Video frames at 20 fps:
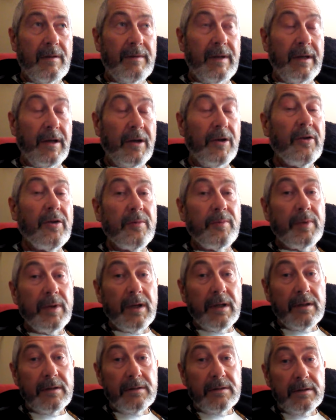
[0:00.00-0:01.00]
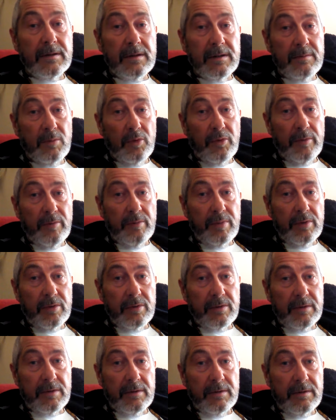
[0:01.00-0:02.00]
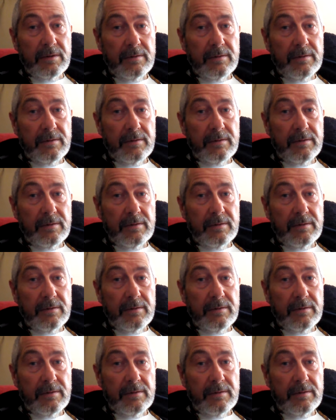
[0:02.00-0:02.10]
that another place is more important,